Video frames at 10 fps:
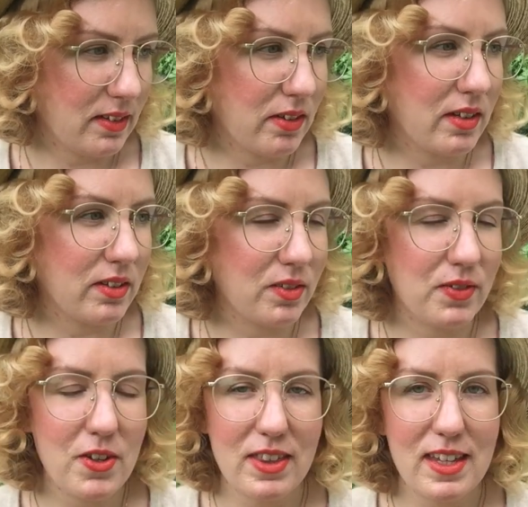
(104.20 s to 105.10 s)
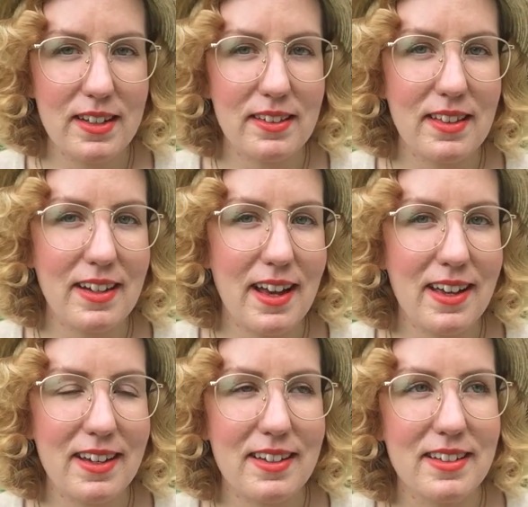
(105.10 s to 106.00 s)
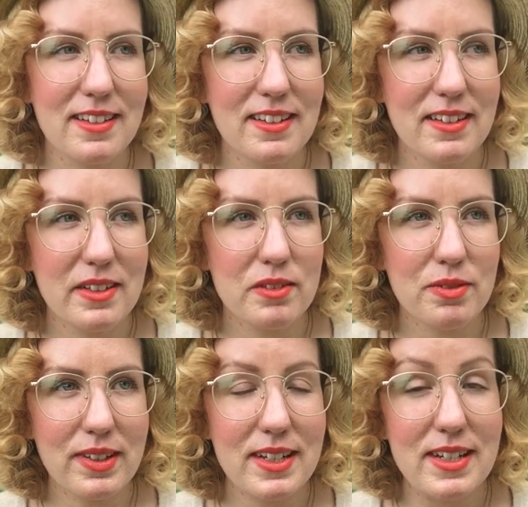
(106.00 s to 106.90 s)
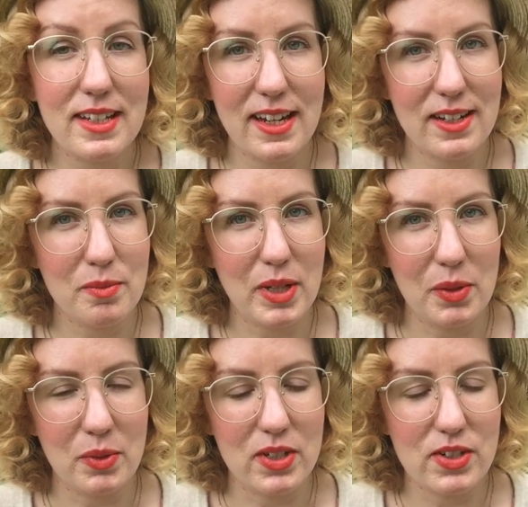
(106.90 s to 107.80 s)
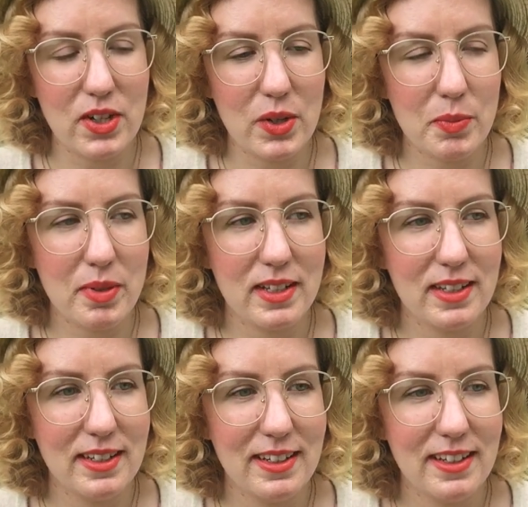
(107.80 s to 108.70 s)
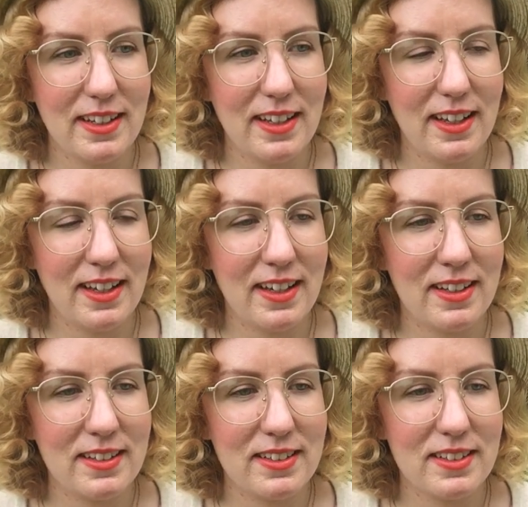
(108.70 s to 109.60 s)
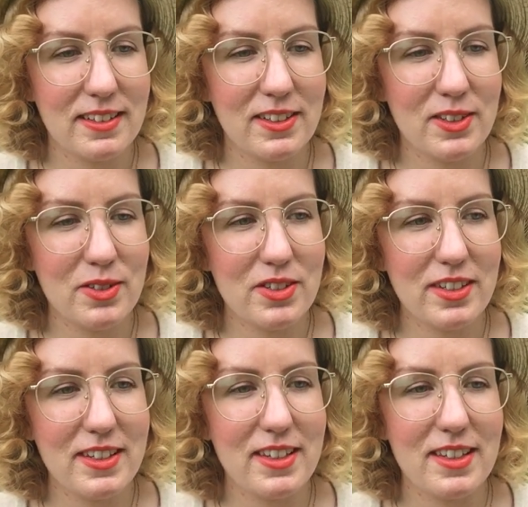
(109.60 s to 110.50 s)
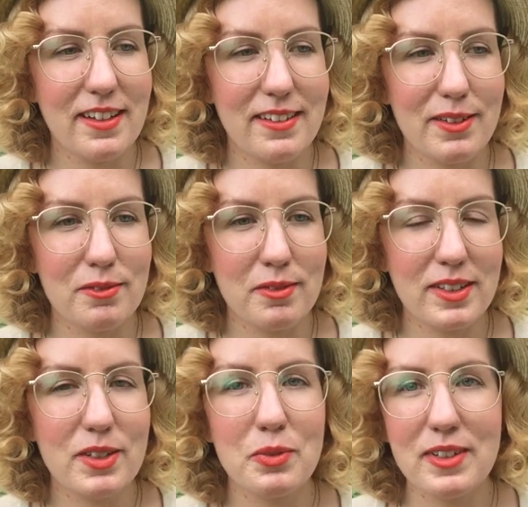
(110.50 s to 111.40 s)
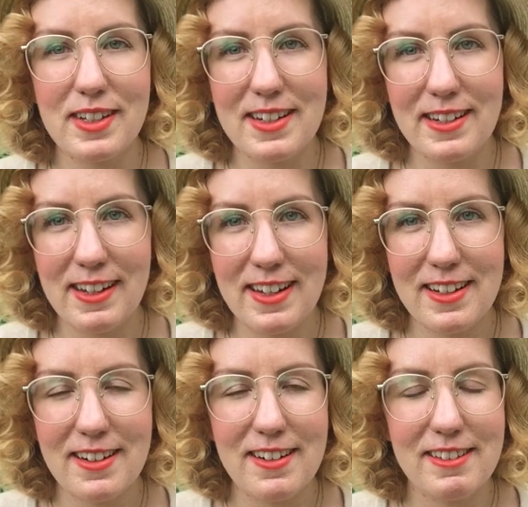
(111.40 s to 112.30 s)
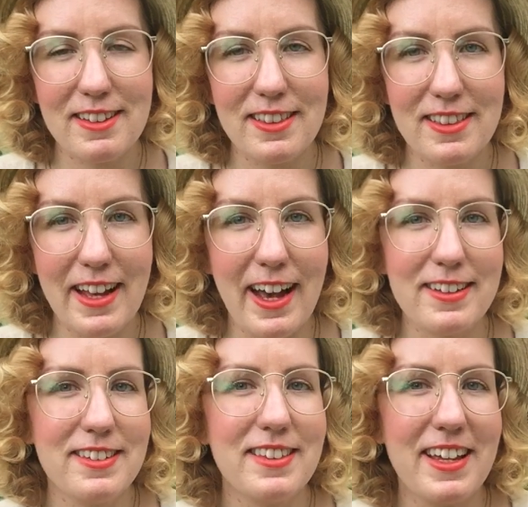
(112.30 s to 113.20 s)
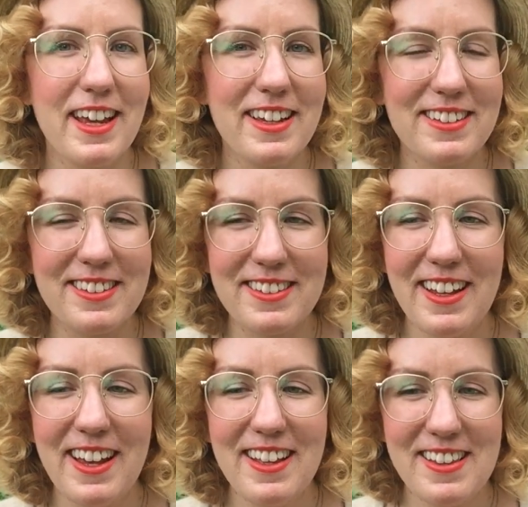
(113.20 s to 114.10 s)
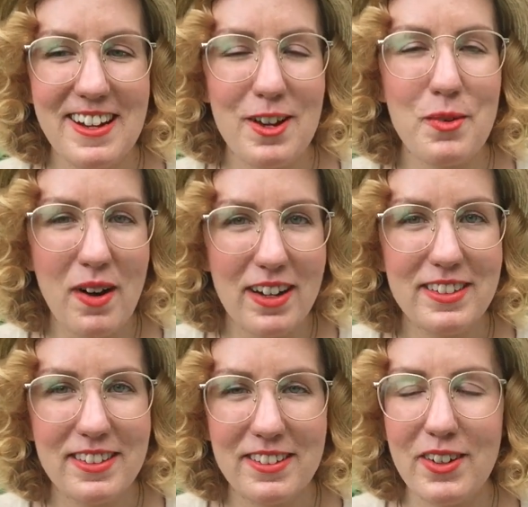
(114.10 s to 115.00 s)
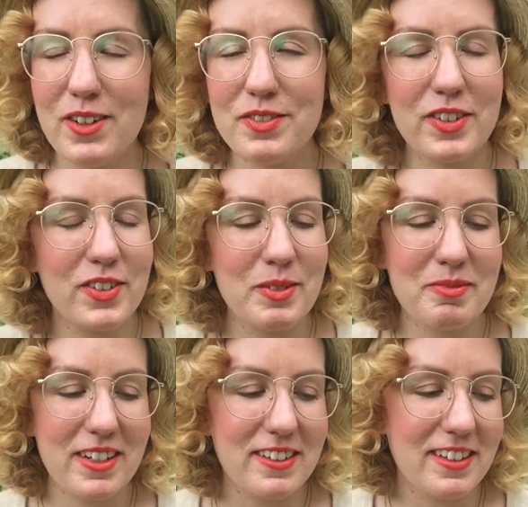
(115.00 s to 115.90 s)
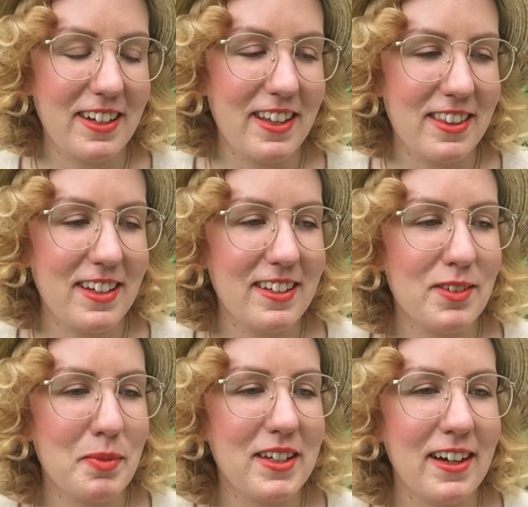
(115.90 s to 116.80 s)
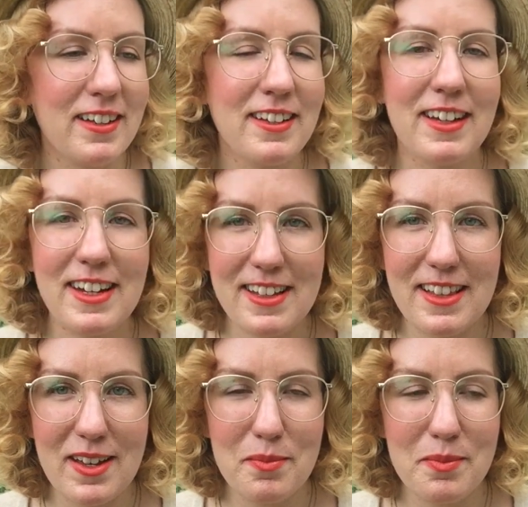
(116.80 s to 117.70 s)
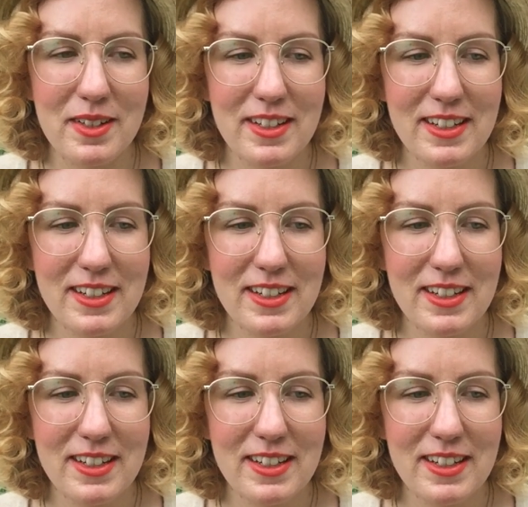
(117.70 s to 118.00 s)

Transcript: So there's a few things that I really need in my wardrobe, and usually the things I really need are the last things that I want to sew for some reason. I think it's because I need them.